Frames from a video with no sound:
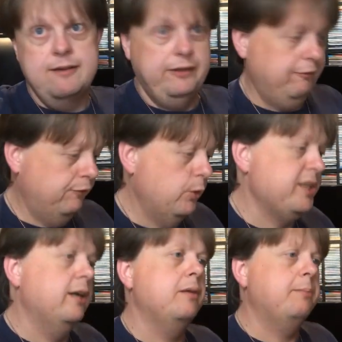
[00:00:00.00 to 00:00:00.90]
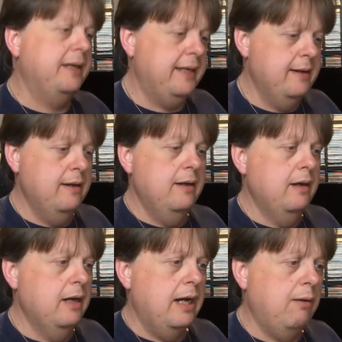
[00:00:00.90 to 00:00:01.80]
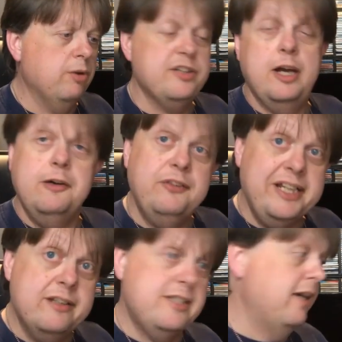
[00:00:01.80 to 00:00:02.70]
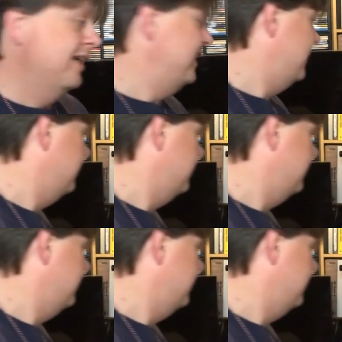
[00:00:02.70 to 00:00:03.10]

and definitely for 49p, I wasn't overly concerned